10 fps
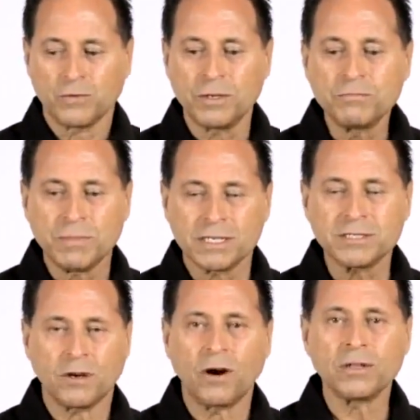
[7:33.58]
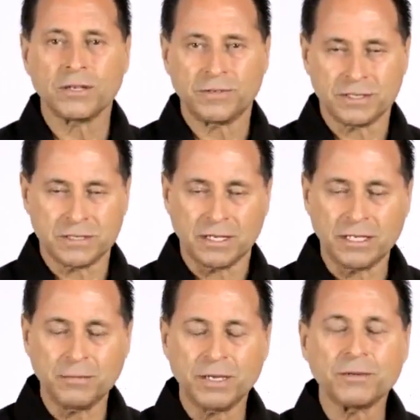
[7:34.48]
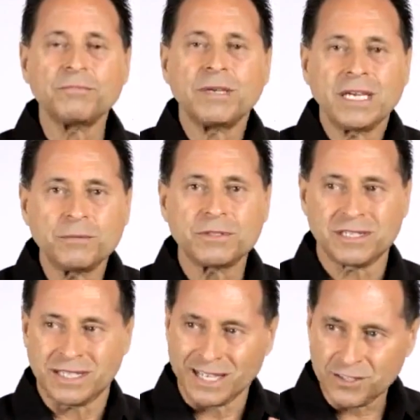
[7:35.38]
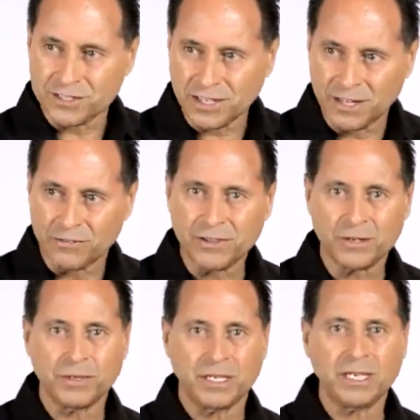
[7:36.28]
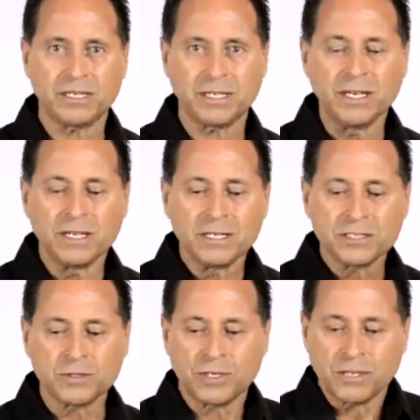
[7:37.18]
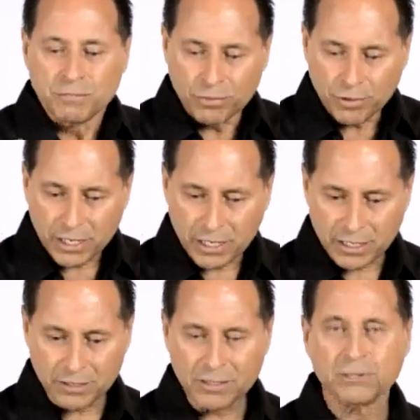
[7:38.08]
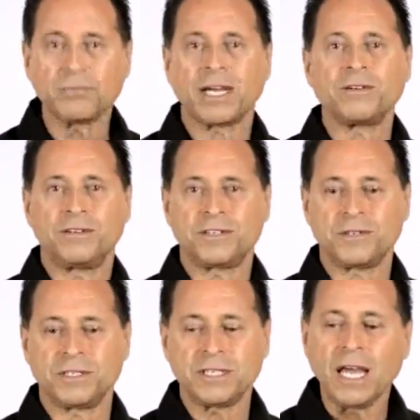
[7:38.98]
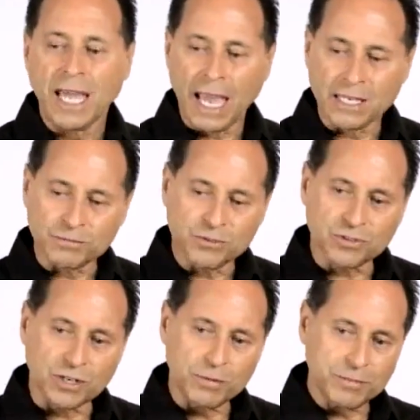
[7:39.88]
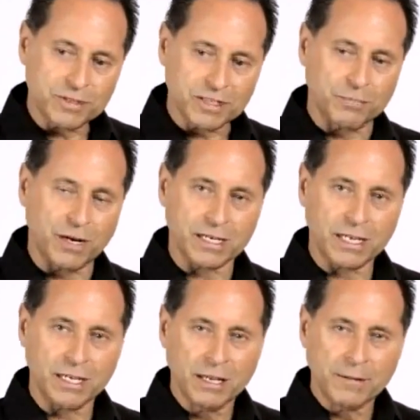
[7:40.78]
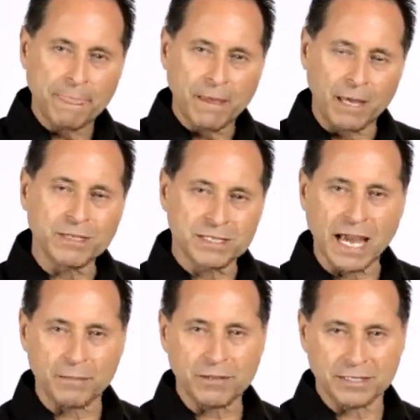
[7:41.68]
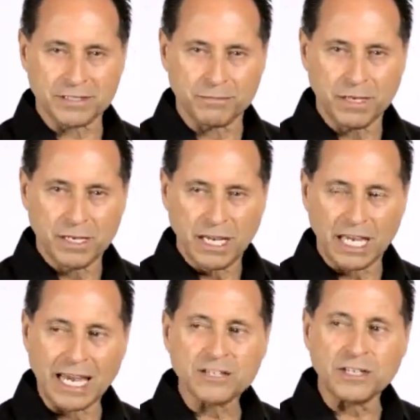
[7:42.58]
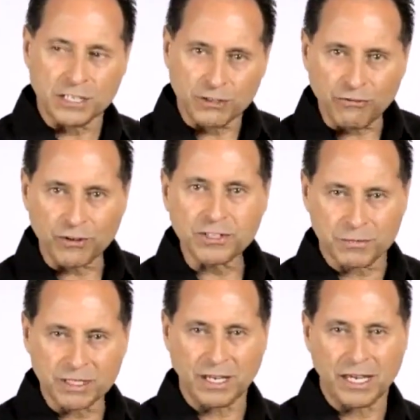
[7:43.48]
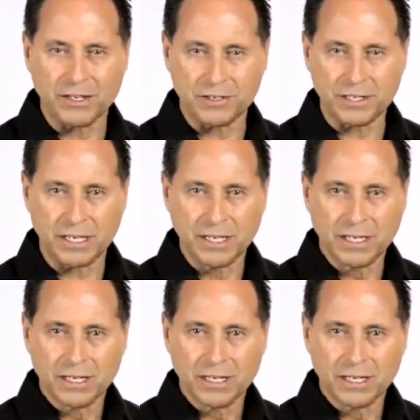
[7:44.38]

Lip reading: we must, all of us, need to be able to digest everything we eat so we can break it down into micronutrients and absorb them into the body and metabolize them and actually convert them into energy